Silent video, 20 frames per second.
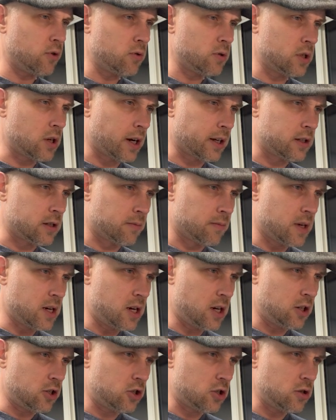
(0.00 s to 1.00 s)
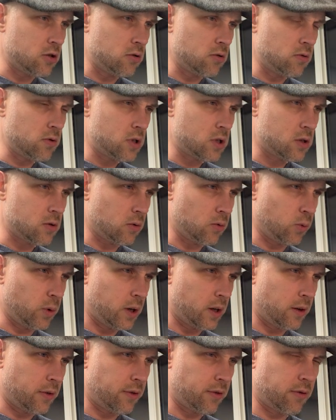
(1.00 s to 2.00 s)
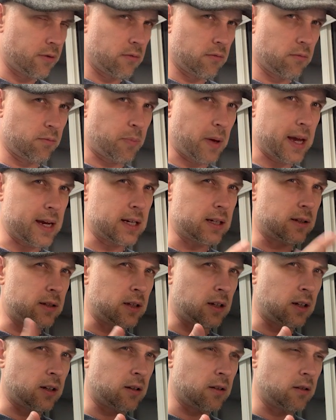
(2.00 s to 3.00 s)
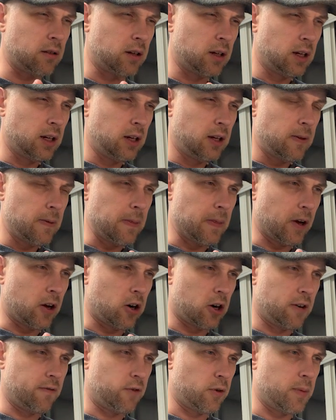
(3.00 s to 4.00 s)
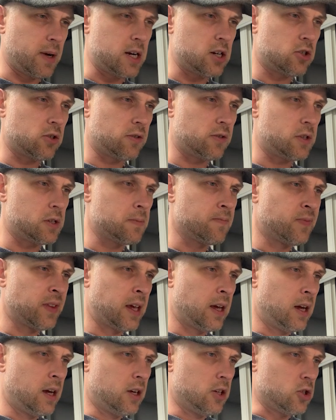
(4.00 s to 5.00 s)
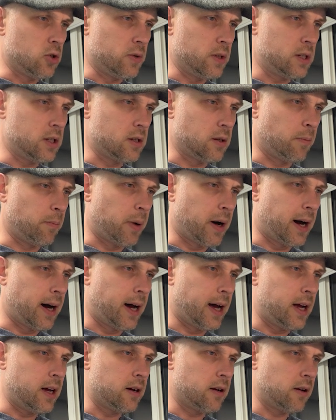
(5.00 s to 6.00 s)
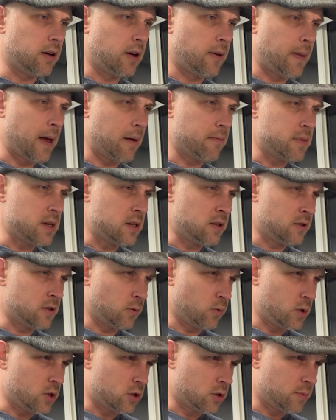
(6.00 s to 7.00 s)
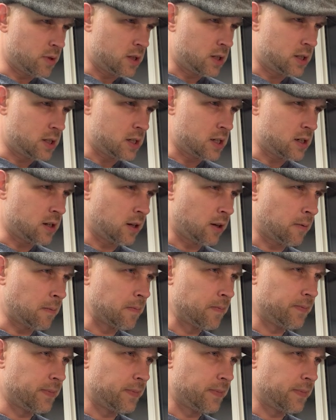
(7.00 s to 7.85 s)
has got some issues with painting the confirmations. So this is a buy, and that means that we should be seeing